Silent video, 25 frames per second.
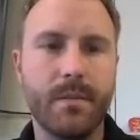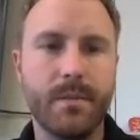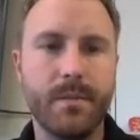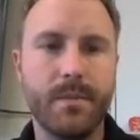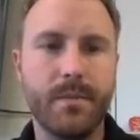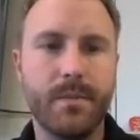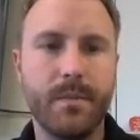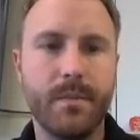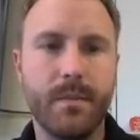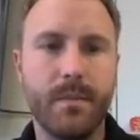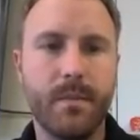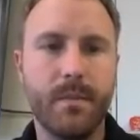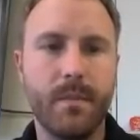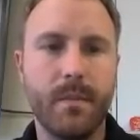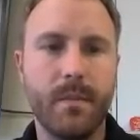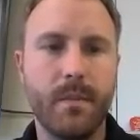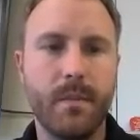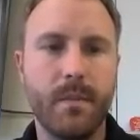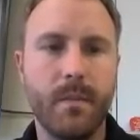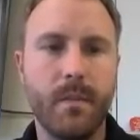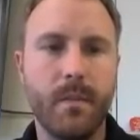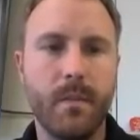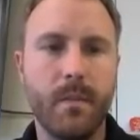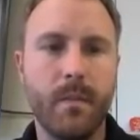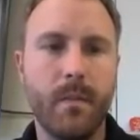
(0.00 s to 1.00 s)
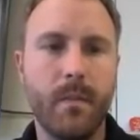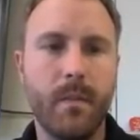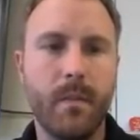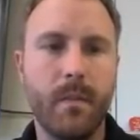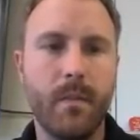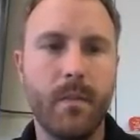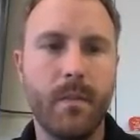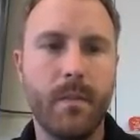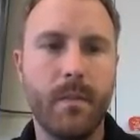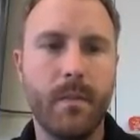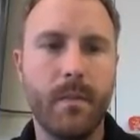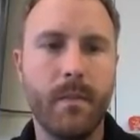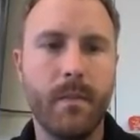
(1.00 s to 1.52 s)

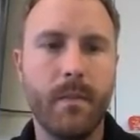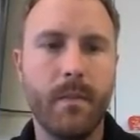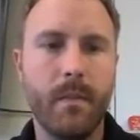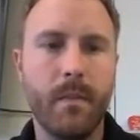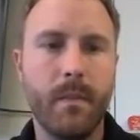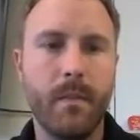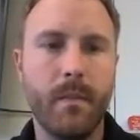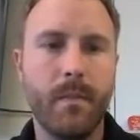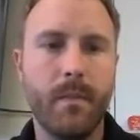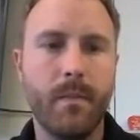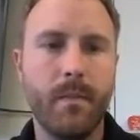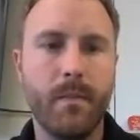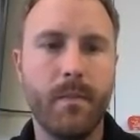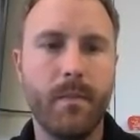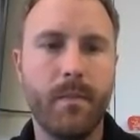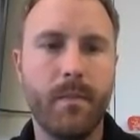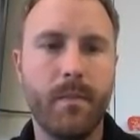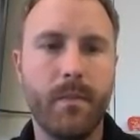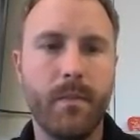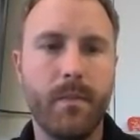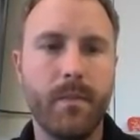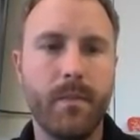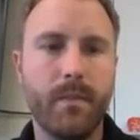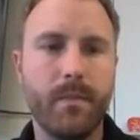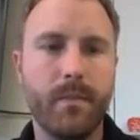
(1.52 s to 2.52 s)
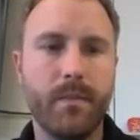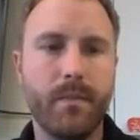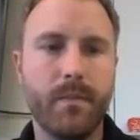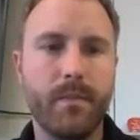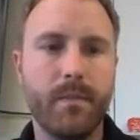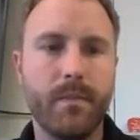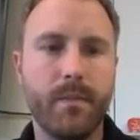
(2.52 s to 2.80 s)
(silence)